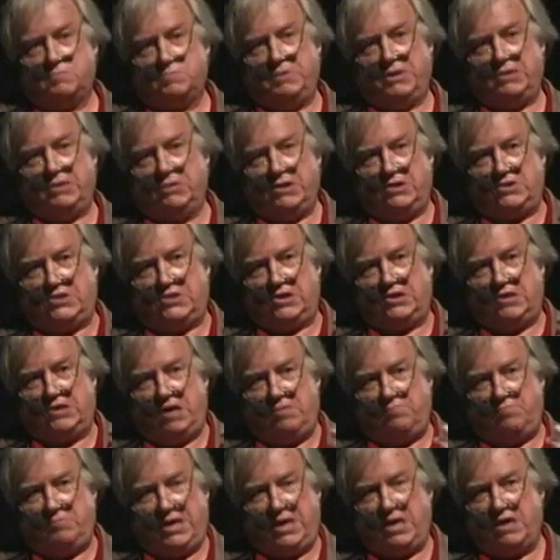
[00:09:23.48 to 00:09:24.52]
buildings had
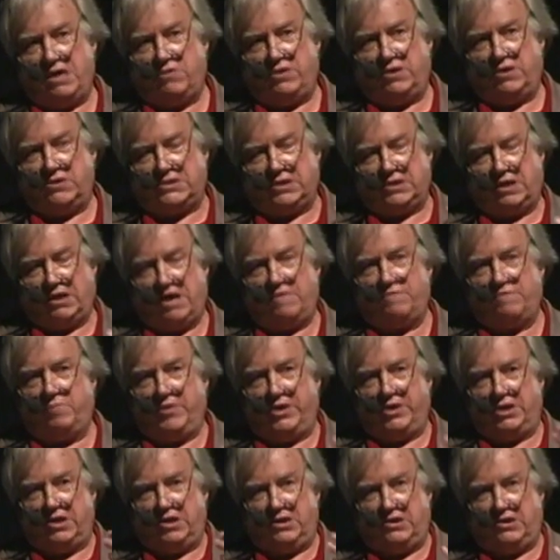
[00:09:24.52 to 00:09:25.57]
come down, as the
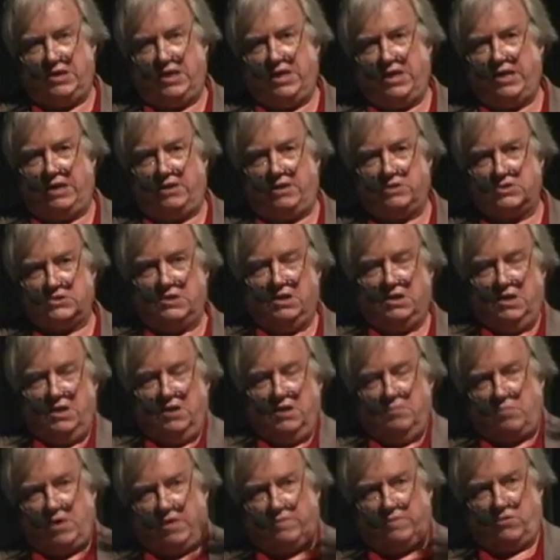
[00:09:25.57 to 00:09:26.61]
government contends,
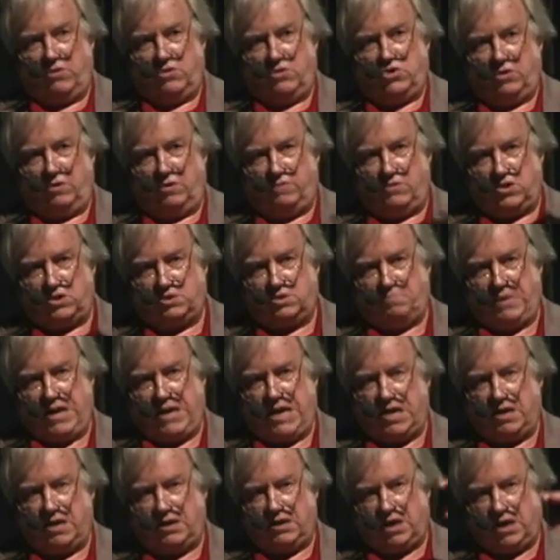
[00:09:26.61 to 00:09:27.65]
by virtue of this
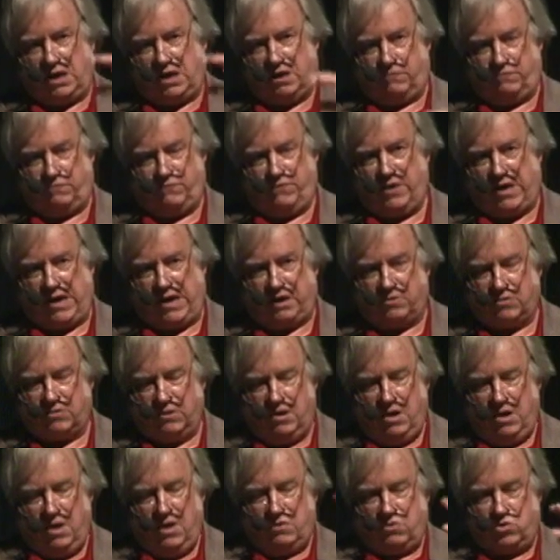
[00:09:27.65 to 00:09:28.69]
pancake effect,
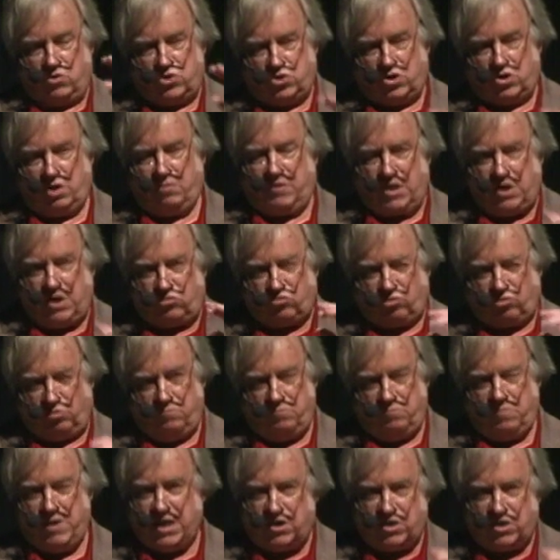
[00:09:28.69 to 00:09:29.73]
there should have been a
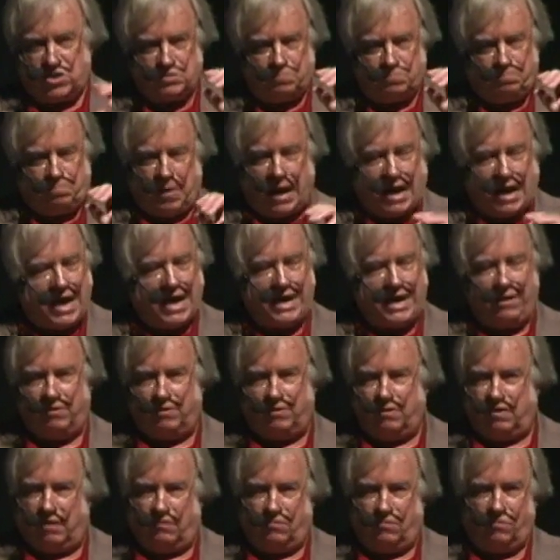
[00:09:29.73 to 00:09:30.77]
tremendous pile
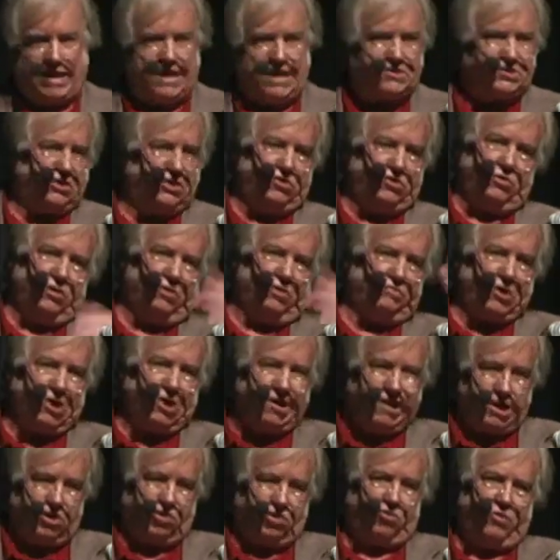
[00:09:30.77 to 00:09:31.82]
of residue of
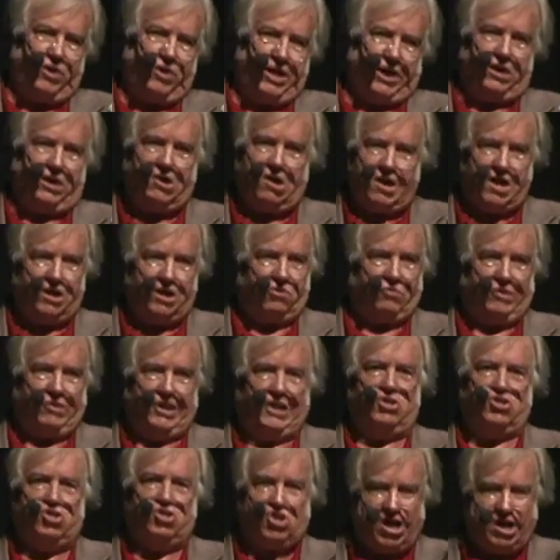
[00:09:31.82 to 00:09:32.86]
concrete,
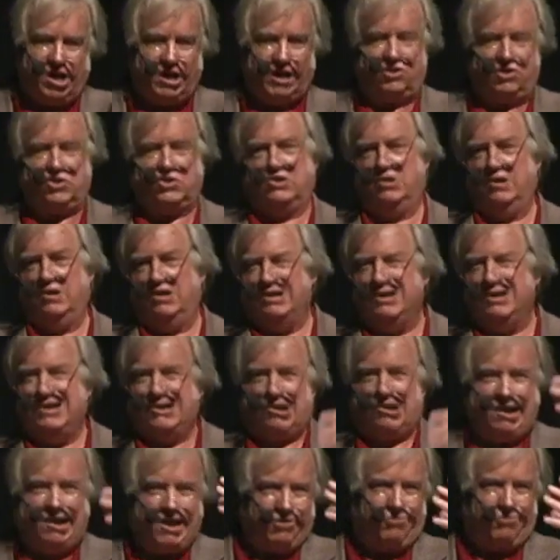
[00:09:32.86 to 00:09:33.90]
concrete chunks,
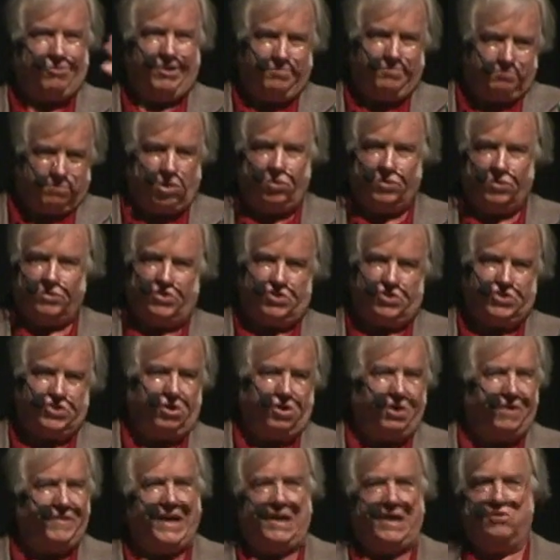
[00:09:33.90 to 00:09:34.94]
concrete boulders, and
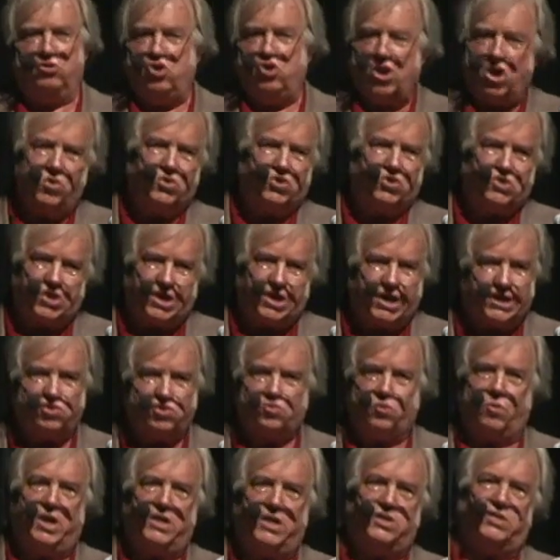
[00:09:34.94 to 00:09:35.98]
all that. No such
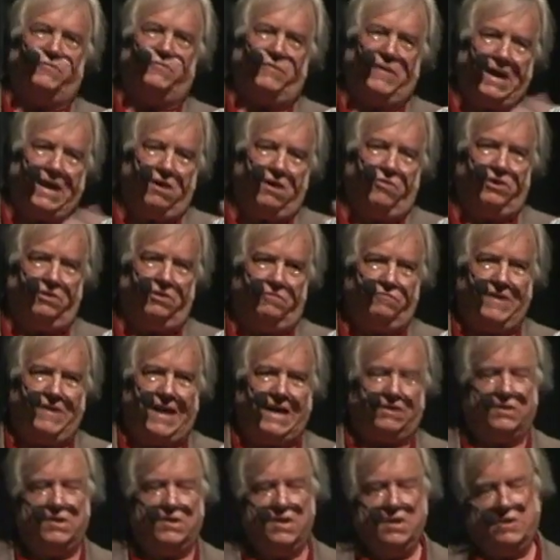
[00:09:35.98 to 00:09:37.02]
was found. In
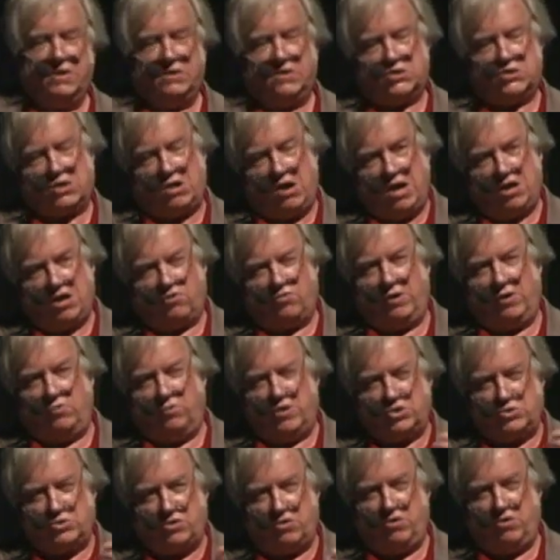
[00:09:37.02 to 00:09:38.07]
fact, this concrete
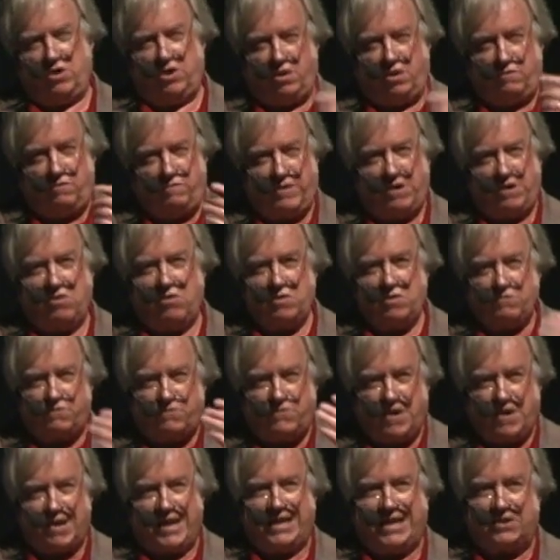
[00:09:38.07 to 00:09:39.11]
was turned into very
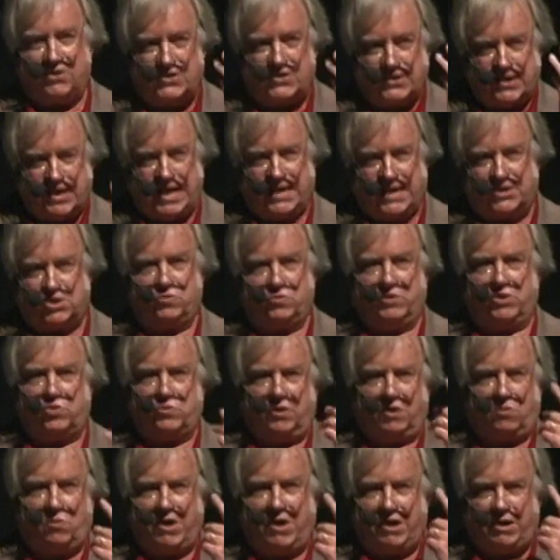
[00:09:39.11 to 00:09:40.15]
fine dust, which
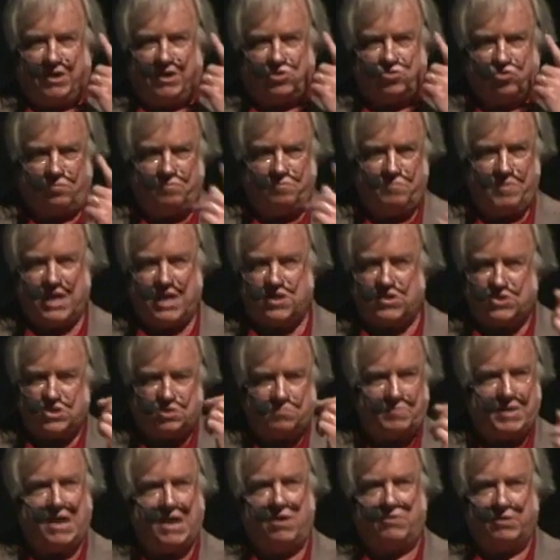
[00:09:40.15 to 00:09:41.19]
required a tremendous
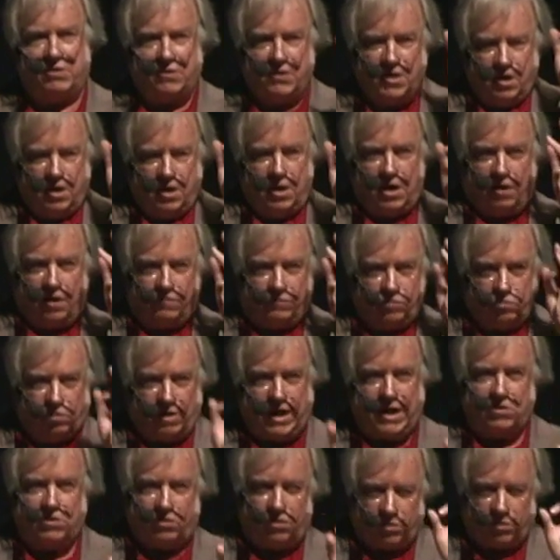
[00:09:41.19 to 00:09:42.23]
amount of
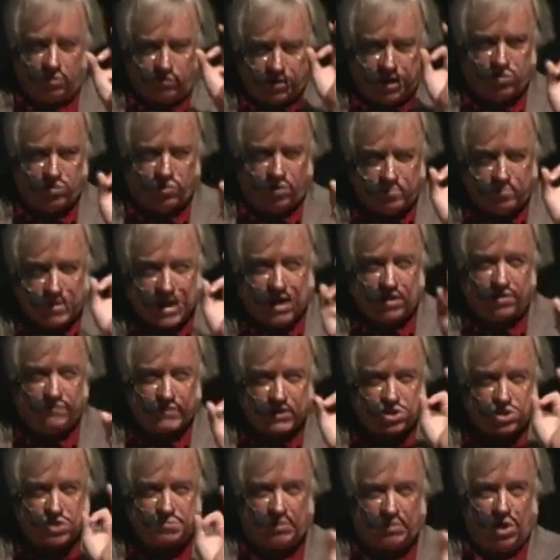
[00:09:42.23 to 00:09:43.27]
greater, greater amount of
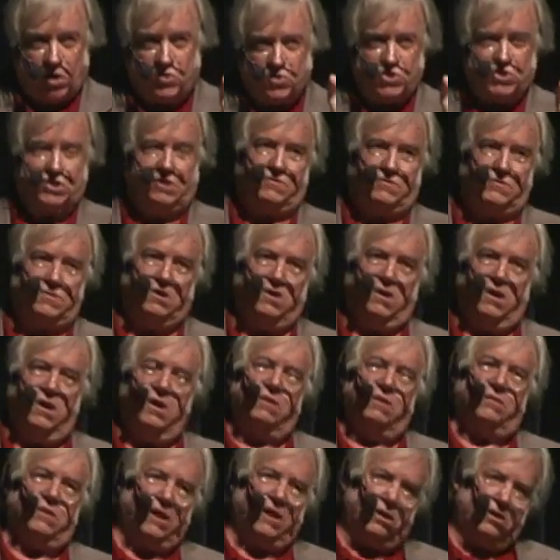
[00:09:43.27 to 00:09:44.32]
explosives
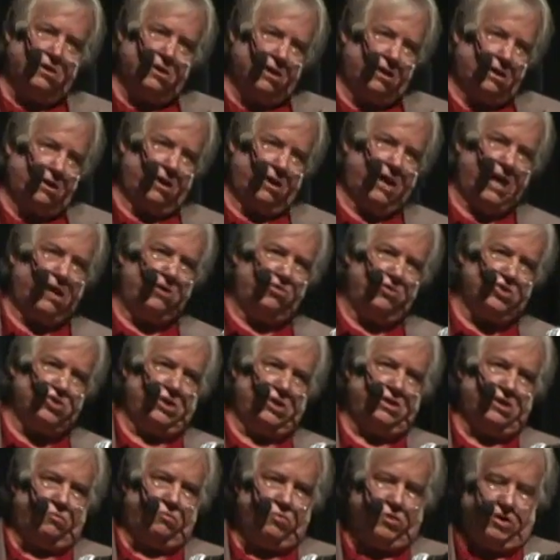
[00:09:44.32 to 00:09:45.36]
than the energy
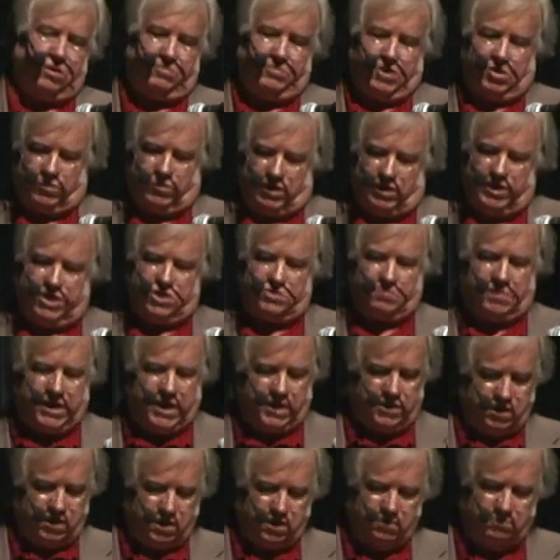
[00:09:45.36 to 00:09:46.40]
that would have been released by
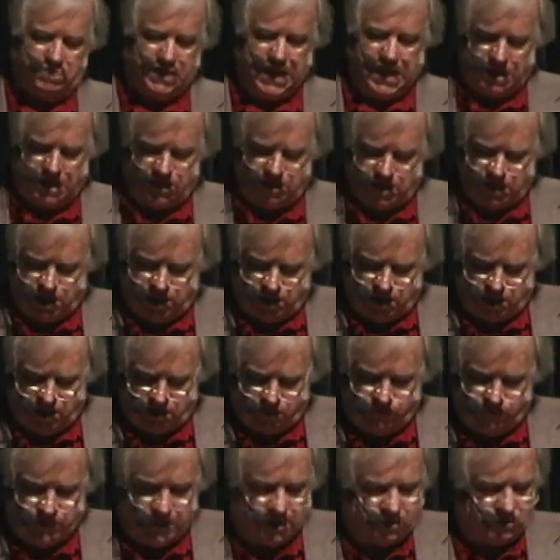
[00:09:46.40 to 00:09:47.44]
the pancaking
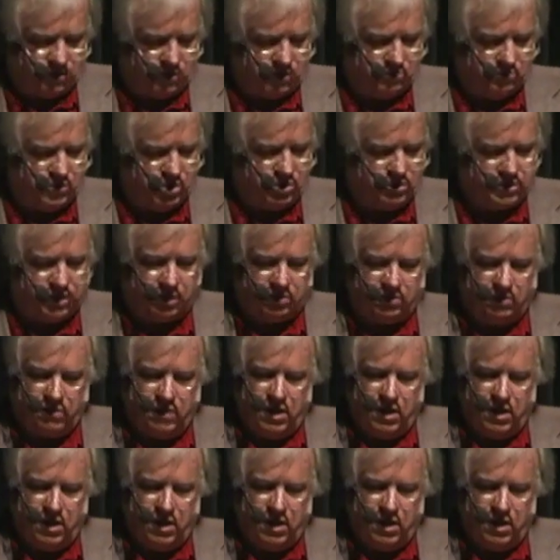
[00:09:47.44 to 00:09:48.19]
effect of the building.